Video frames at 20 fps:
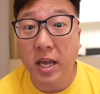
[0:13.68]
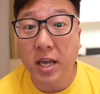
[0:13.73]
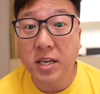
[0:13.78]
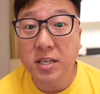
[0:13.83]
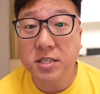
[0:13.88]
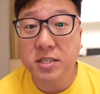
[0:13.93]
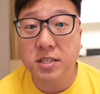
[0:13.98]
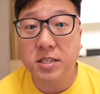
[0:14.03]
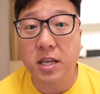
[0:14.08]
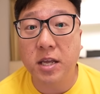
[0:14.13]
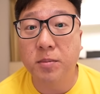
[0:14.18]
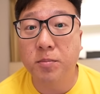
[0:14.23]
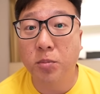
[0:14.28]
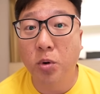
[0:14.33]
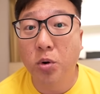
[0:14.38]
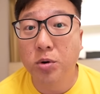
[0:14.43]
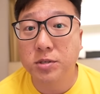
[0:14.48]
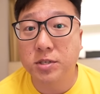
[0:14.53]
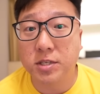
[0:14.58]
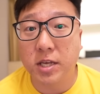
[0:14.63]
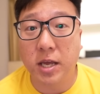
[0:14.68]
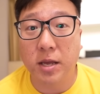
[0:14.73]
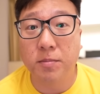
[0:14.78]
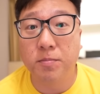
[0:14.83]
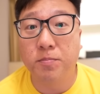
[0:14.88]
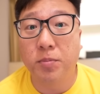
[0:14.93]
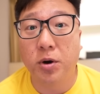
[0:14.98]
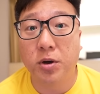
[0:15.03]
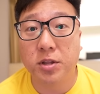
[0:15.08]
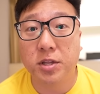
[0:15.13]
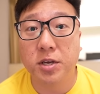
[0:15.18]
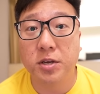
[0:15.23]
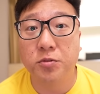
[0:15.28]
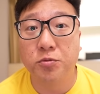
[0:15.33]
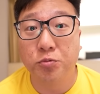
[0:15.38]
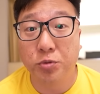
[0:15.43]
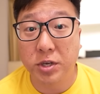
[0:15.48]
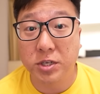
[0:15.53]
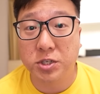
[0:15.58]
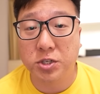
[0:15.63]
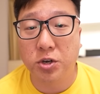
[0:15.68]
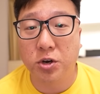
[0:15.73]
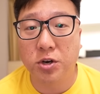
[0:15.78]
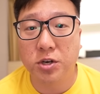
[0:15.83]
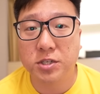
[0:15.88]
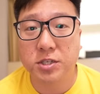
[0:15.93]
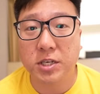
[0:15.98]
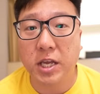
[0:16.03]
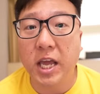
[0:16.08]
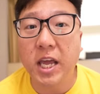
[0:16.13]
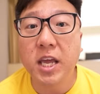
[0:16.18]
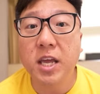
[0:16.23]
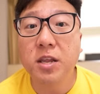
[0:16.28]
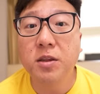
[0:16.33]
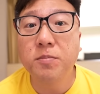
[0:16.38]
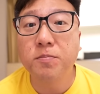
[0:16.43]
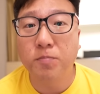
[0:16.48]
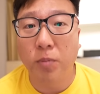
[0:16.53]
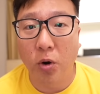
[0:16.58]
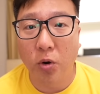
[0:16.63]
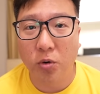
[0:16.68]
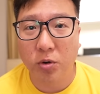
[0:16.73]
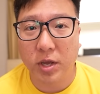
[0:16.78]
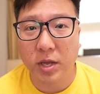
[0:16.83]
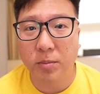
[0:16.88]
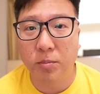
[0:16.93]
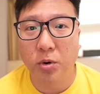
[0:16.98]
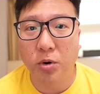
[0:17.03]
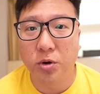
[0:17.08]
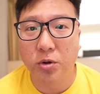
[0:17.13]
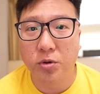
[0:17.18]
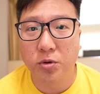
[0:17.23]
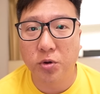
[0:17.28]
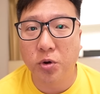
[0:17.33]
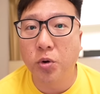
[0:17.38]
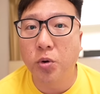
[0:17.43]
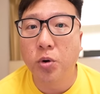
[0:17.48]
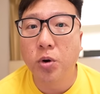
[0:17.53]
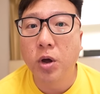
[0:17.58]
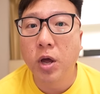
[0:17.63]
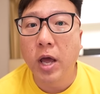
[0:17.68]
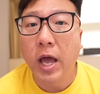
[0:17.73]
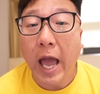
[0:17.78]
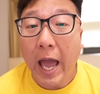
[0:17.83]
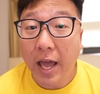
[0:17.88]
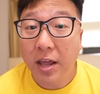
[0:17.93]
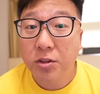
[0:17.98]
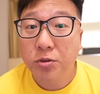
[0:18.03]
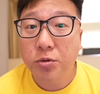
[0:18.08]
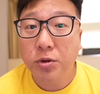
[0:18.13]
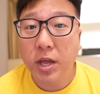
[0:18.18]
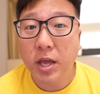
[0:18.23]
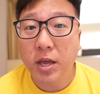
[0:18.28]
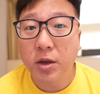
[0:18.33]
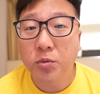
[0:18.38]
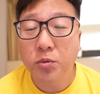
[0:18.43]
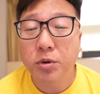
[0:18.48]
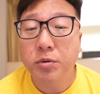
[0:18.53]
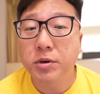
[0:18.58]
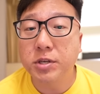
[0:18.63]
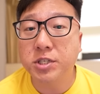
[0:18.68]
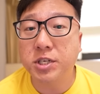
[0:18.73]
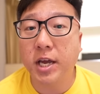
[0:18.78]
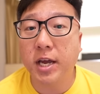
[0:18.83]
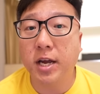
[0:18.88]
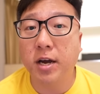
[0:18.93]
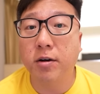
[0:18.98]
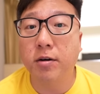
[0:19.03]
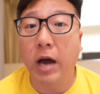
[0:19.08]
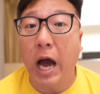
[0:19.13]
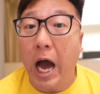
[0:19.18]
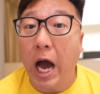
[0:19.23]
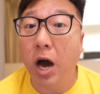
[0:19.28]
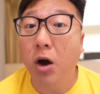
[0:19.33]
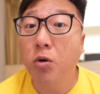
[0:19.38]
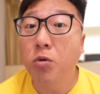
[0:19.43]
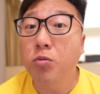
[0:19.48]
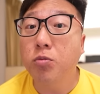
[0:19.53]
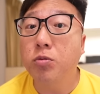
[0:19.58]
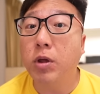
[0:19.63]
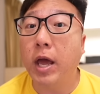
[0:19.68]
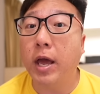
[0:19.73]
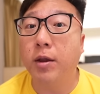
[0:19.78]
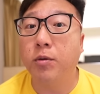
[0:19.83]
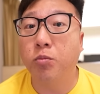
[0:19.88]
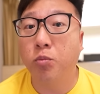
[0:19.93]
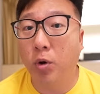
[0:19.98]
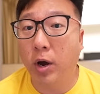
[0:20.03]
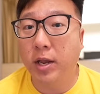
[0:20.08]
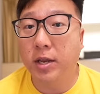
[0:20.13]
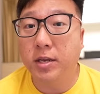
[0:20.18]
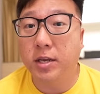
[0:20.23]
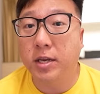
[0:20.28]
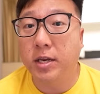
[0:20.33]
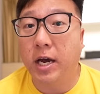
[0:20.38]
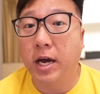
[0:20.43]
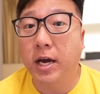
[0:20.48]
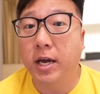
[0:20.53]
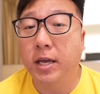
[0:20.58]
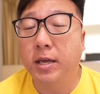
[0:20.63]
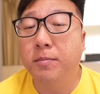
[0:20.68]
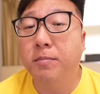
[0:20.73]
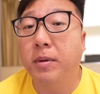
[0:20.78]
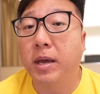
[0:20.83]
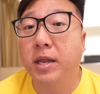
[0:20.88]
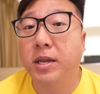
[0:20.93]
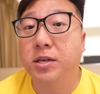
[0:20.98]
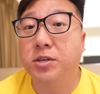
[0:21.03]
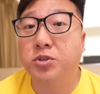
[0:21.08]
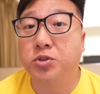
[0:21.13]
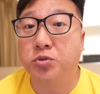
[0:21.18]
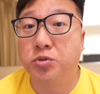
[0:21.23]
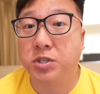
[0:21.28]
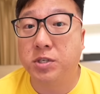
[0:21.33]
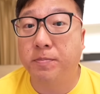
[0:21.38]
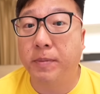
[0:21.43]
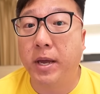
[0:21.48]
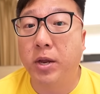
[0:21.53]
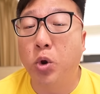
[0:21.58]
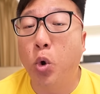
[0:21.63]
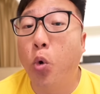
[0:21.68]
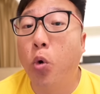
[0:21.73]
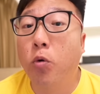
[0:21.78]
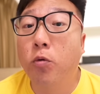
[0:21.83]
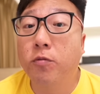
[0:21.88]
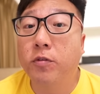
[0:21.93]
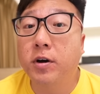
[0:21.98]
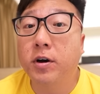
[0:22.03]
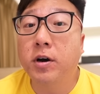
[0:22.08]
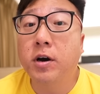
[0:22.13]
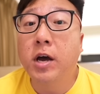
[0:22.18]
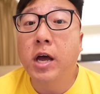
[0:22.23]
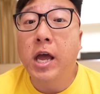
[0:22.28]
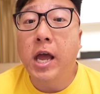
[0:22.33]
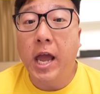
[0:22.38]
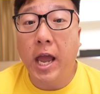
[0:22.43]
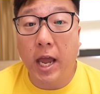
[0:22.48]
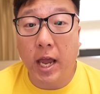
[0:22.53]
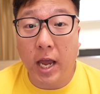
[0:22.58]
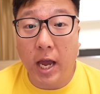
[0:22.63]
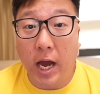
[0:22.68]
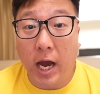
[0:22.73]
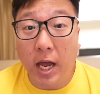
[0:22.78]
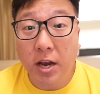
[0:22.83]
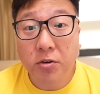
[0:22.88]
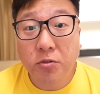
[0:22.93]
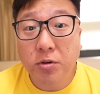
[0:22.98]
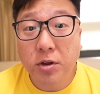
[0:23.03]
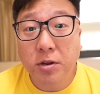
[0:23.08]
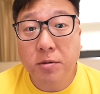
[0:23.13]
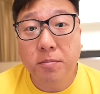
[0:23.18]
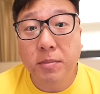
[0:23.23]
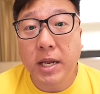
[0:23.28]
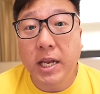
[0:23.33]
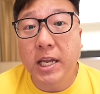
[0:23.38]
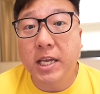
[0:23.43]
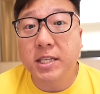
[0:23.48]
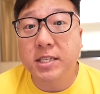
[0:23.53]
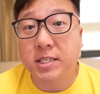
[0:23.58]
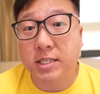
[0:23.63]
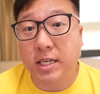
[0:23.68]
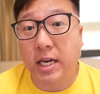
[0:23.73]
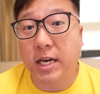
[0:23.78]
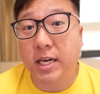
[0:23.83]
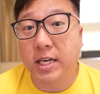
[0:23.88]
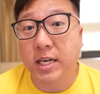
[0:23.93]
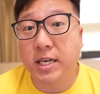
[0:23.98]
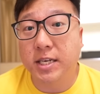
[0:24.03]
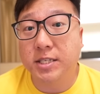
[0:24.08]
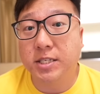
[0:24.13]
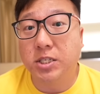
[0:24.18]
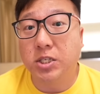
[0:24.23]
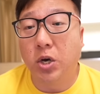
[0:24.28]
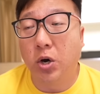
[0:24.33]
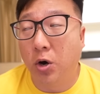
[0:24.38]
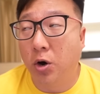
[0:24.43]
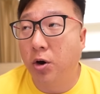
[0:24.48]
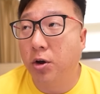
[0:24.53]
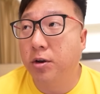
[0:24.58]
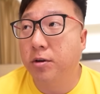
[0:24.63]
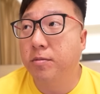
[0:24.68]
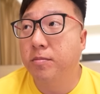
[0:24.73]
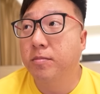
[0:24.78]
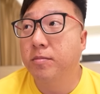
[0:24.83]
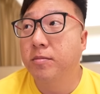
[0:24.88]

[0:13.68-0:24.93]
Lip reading: is the most important resource in Pokemon GO. And today we will check out how and what did I manage to spend over 100 million Stardust on.